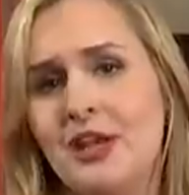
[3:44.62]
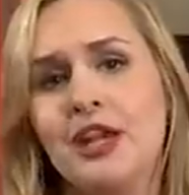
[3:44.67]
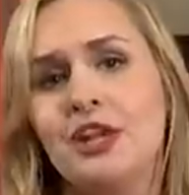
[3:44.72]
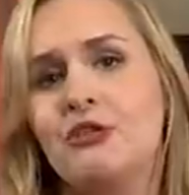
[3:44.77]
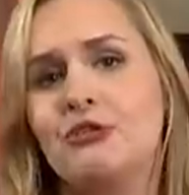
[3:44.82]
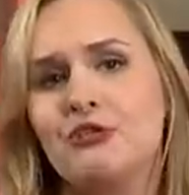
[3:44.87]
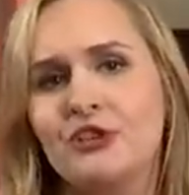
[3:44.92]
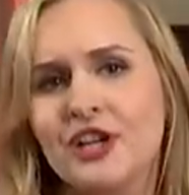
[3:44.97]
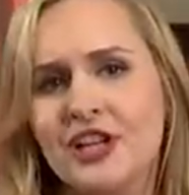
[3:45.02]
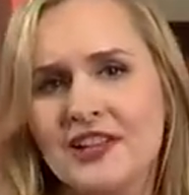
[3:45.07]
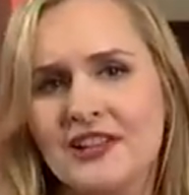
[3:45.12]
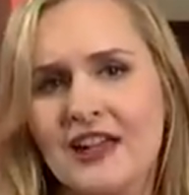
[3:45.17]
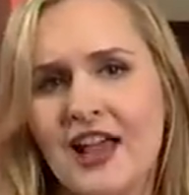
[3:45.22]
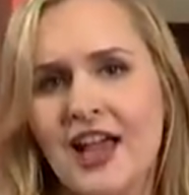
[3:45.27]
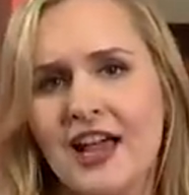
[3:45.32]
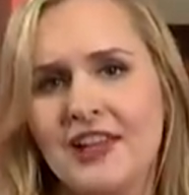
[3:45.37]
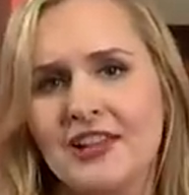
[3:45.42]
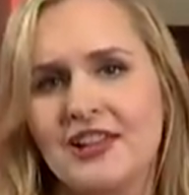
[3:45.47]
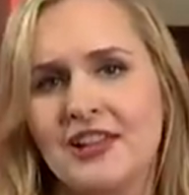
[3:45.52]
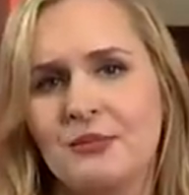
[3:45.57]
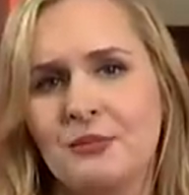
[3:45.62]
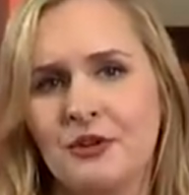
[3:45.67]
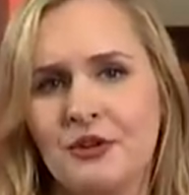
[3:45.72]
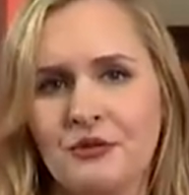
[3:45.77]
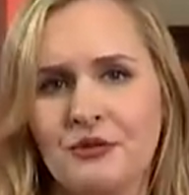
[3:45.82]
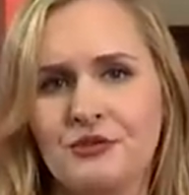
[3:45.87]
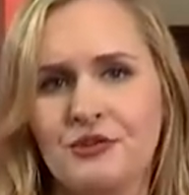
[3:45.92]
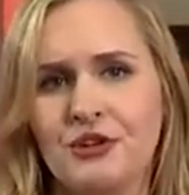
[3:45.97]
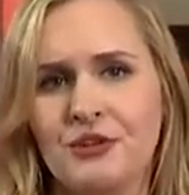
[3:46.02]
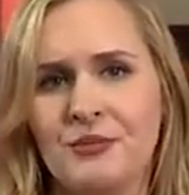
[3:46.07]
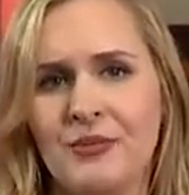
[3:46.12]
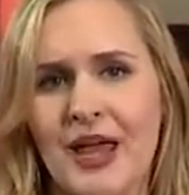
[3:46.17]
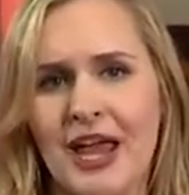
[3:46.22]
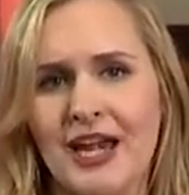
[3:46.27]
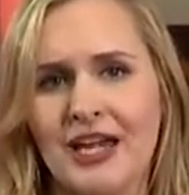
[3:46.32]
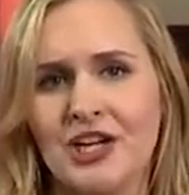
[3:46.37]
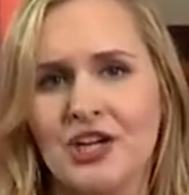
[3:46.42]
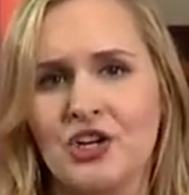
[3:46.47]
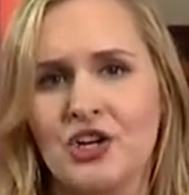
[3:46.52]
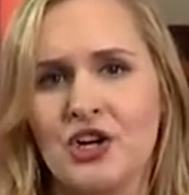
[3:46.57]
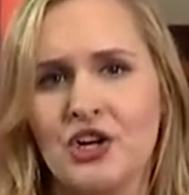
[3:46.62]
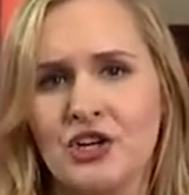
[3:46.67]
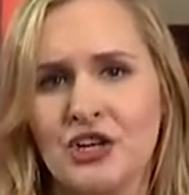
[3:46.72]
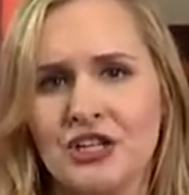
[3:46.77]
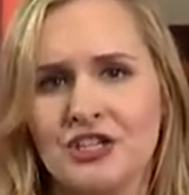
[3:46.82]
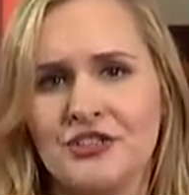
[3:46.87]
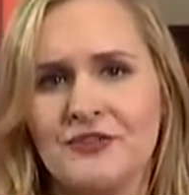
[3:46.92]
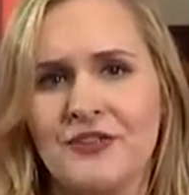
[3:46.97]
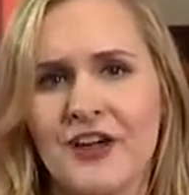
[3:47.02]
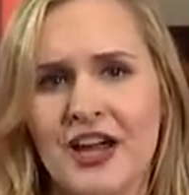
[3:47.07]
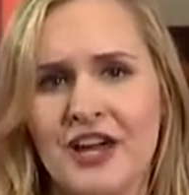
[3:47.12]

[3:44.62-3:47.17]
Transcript: Many criticized the move to abandon Kurdish